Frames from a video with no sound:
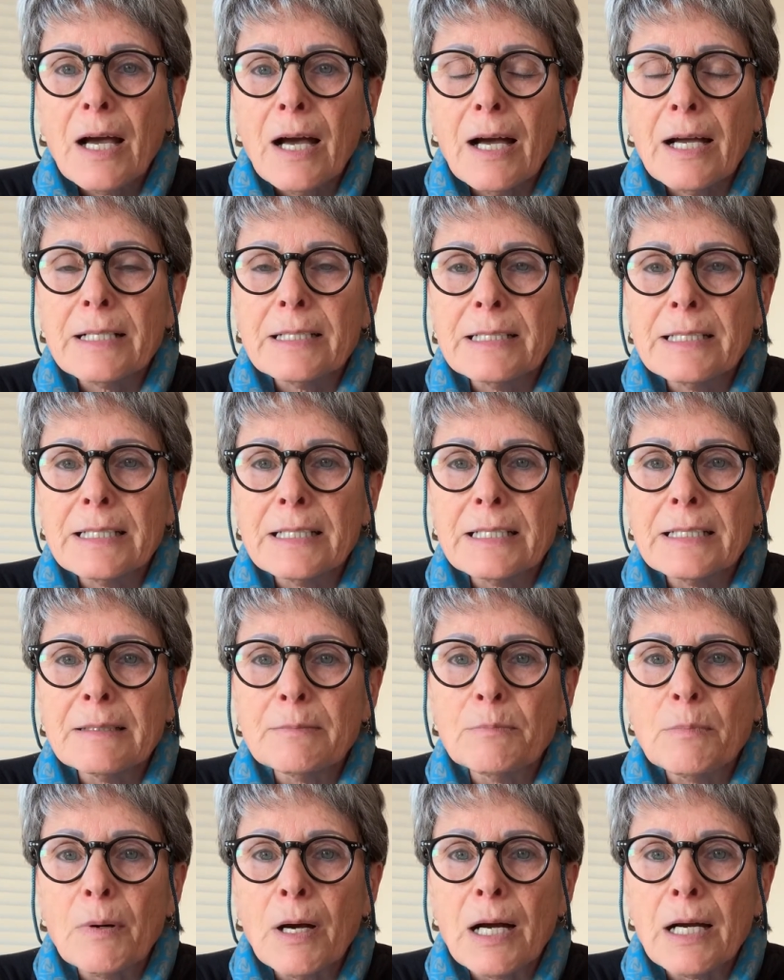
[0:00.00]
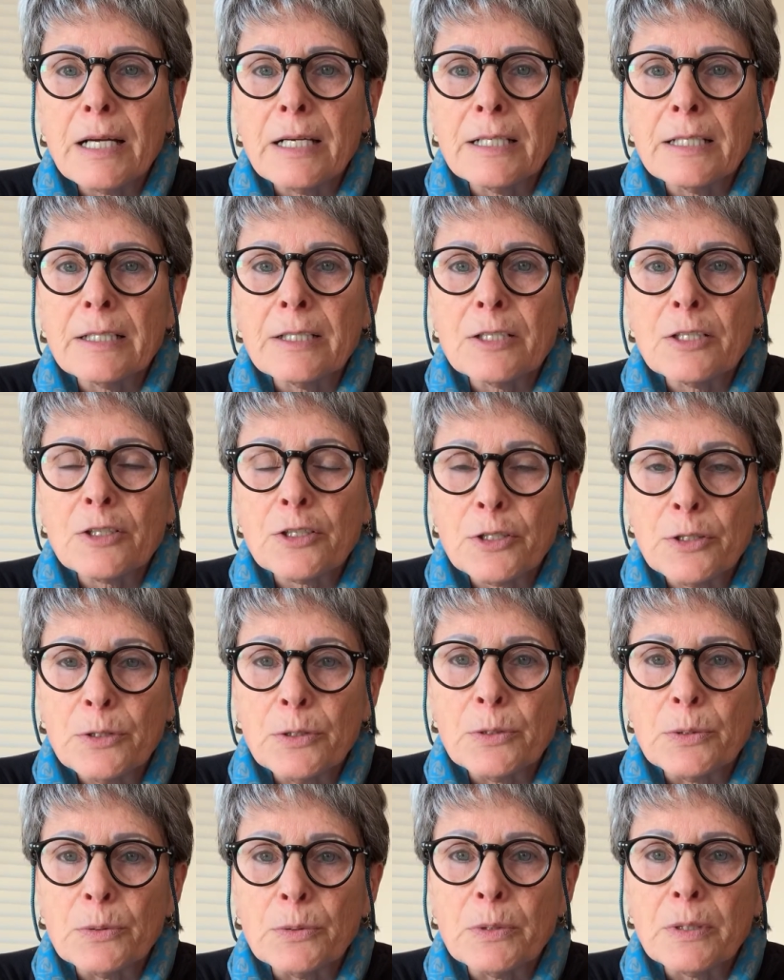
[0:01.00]
I did my
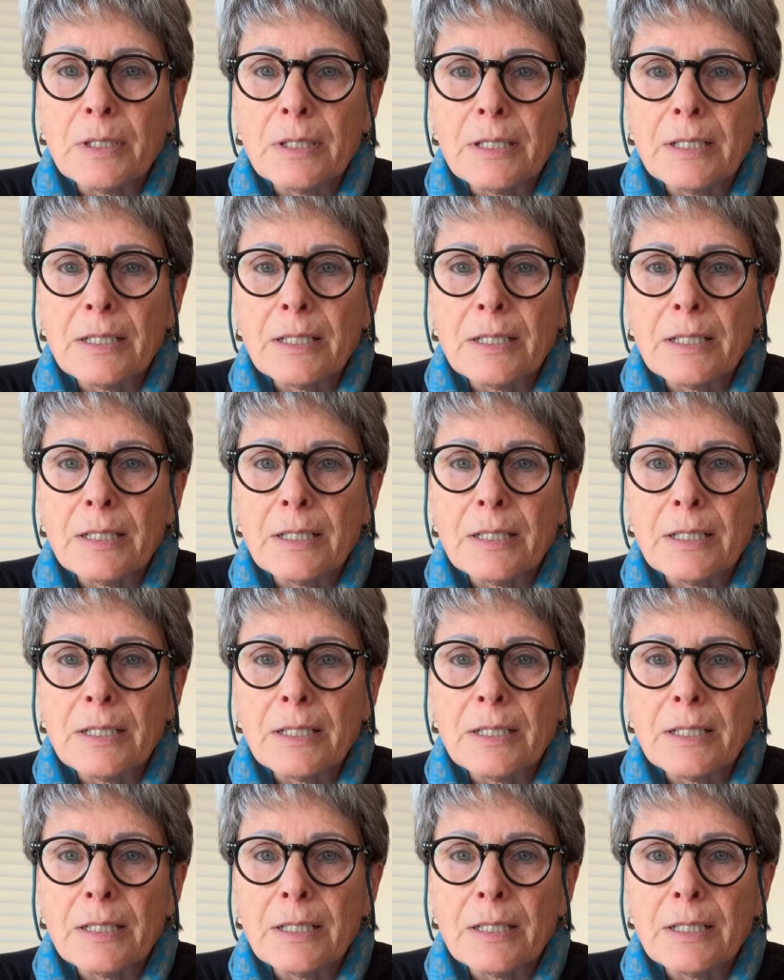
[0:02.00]
two